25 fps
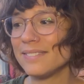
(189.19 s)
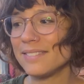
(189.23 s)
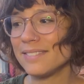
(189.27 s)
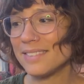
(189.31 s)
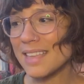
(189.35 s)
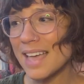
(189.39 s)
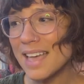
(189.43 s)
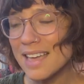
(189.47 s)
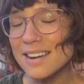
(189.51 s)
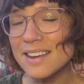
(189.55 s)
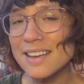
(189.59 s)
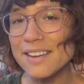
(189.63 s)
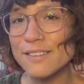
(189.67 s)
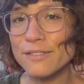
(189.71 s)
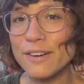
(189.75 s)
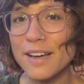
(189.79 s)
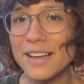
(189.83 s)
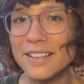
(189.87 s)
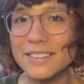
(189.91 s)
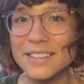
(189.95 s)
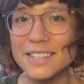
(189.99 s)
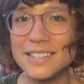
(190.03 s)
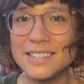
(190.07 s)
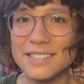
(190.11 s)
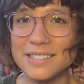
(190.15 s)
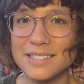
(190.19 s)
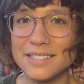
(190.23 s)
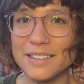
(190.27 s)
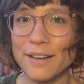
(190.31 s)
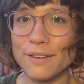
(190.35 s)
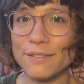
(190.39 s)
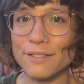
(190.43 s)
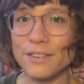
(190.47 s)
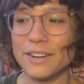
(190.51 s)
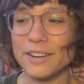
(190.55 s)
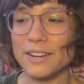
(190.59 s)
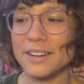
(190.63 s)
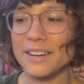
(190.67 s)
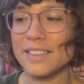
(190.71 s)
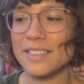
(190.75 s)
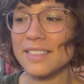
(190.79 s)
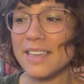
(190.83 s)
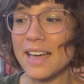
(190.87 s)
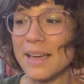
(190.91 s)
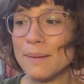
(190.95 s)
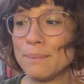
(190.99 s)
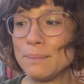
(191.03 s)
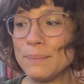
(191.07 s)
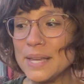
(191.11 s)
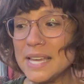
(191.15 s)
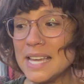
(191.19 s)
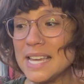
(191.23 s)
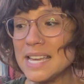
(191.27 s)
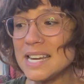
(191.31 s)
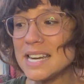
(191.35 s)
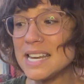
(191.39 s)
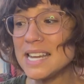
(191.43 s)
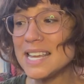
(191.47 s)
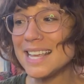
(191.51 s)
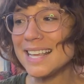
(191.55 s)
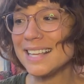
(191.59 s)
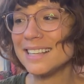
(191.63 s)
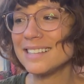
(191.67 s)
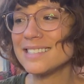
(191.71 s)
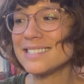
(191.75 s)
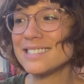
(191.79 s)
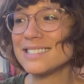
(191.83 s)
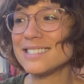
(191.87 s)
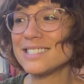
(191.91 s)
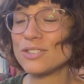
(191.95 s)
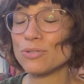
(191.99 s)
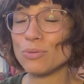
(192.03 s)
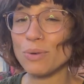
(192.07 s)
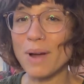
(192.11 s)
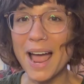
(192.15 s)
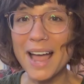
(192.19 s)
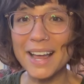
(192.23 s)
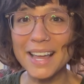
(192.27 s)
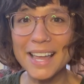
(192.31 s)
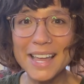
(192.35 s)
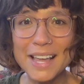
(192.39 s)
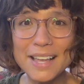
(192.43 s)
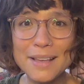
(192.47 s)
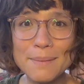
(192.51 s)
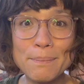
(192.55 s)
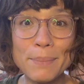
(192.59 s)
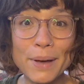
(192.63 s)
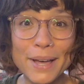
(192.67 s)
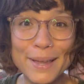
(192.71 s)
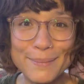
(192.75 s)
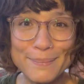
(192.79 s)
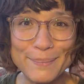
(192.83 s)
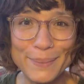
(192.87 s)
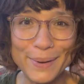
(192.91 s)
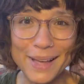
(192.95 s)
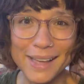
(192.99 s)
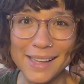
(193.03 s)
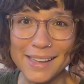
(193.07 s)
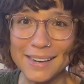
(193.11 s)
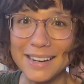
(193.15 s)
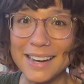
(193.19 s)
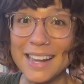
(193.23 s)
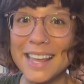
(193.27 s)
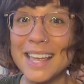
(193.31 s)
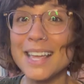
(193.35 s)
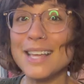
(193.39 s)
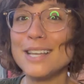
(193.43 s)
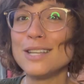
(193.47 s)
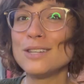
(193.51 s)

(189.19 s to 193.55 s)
Then I finally discovered that Bean is dragging Bun Bun